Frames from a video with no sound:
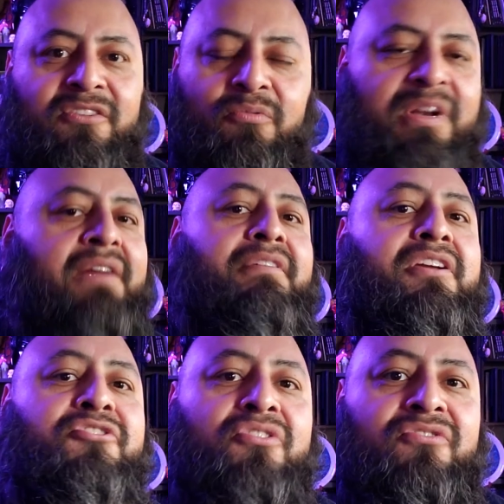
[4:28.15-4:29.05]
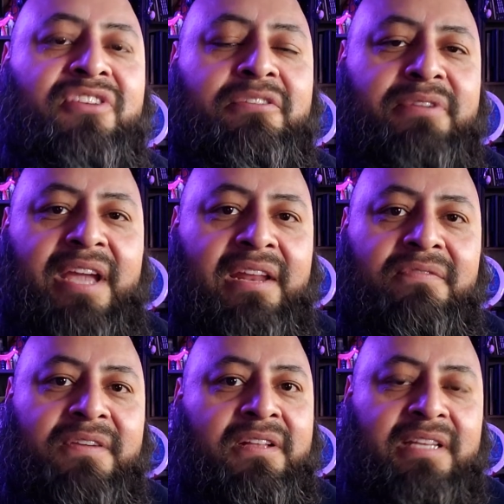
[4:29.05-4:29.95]
So whatever your chosen
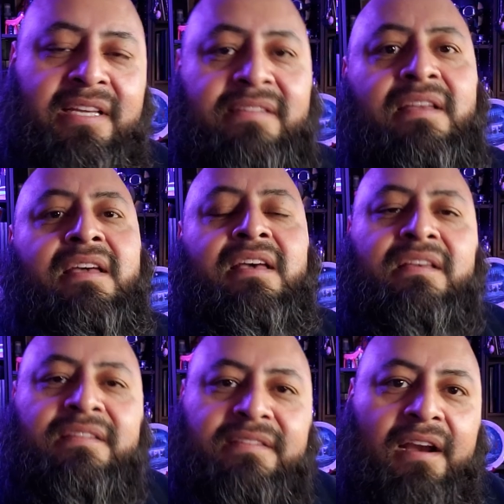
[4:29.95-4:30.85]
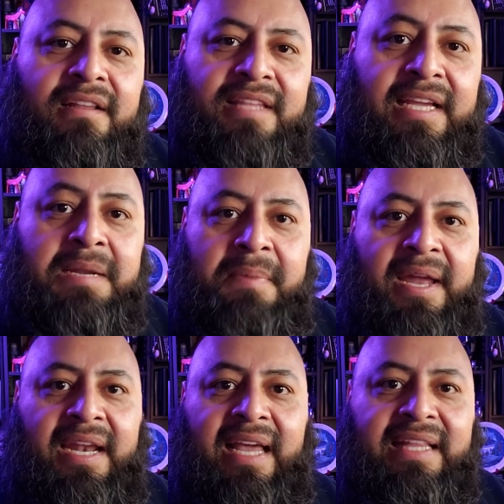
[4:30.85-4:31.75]
creative field is, start thinking
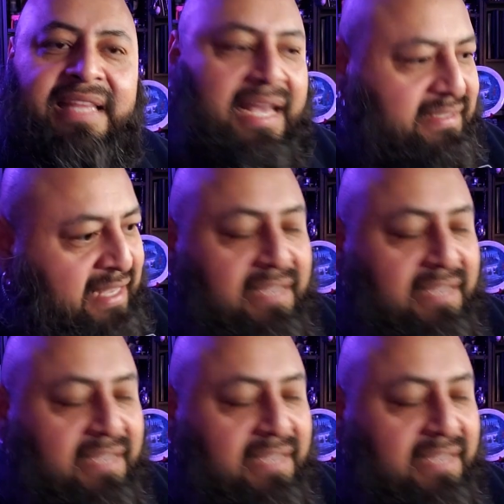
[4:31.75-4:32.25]
about it like that.